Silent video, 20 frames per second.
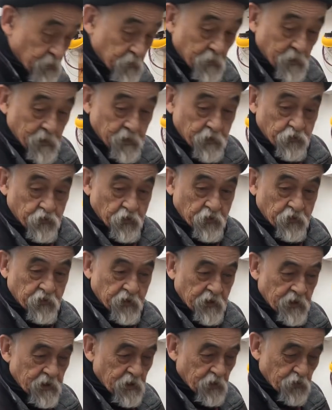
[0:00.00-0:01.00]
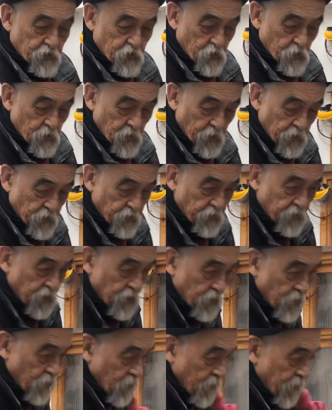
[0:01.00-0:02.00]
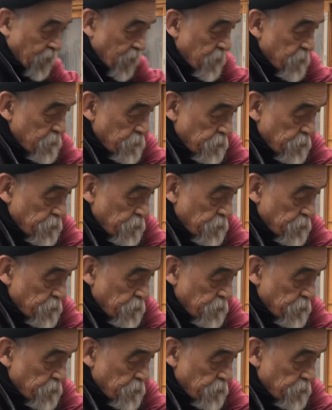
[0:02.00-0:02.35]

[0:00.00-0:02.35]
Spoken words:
my trusted little tool that you've seen earlier.